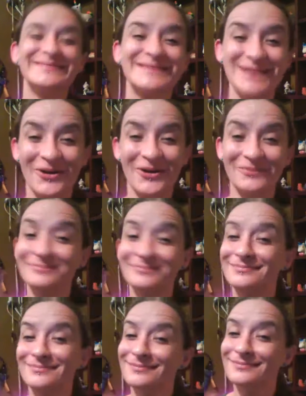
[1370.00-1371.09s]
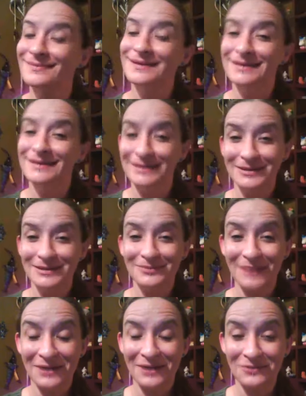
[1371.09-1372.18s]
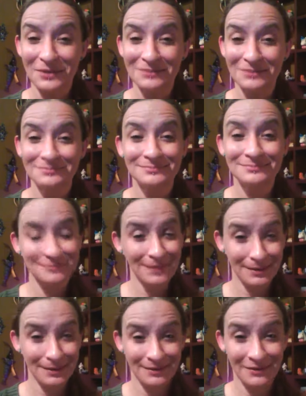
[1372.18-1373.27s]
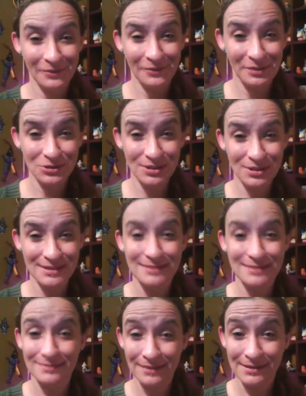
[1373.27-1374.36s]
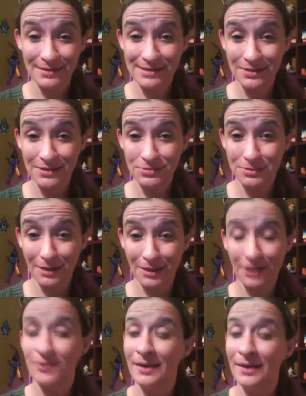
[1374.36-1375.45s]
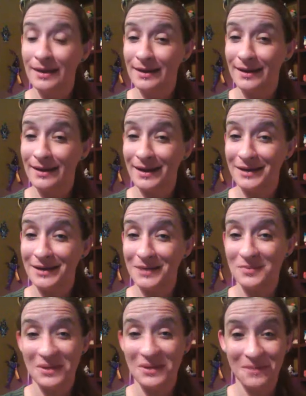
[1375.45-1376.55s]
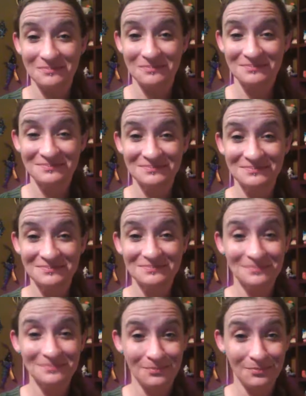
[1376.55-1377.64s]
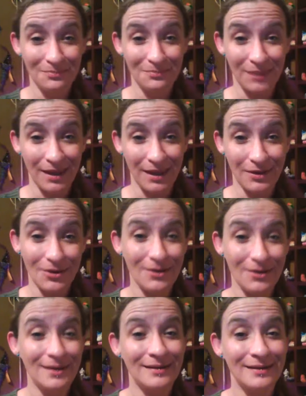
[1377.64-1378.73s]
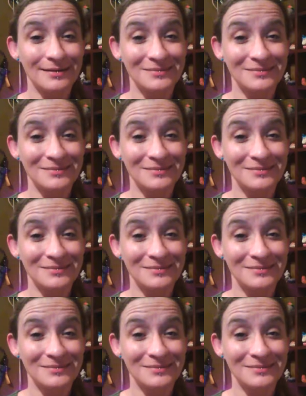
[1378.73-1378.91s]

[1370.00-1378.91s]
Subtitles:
So, bye everyone. Love you bunches. I'll see you tomorrow at 9 p.m. Be good.